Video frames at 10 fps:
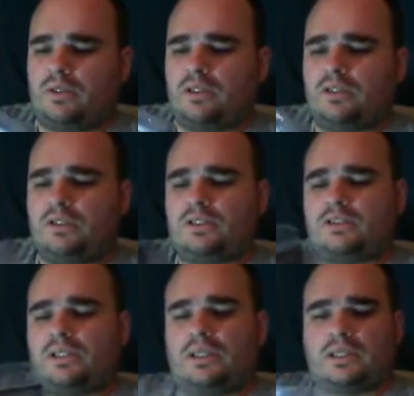what it looks
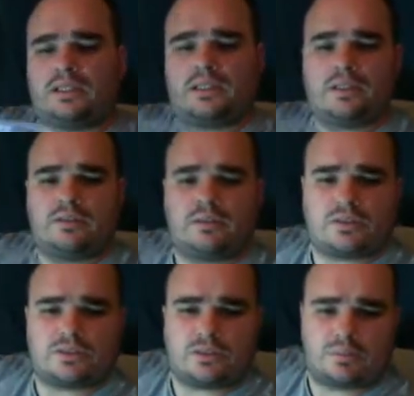like, if I
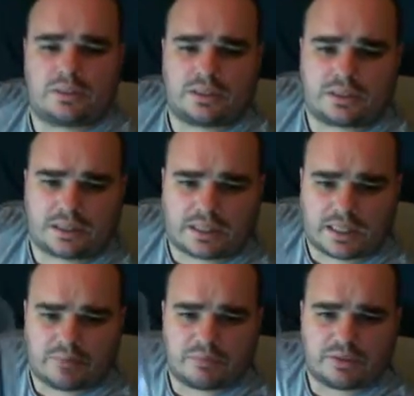try and put that into the
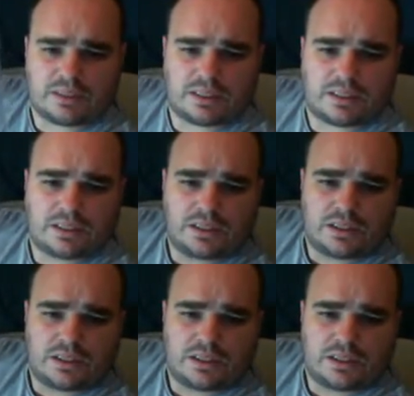camera there,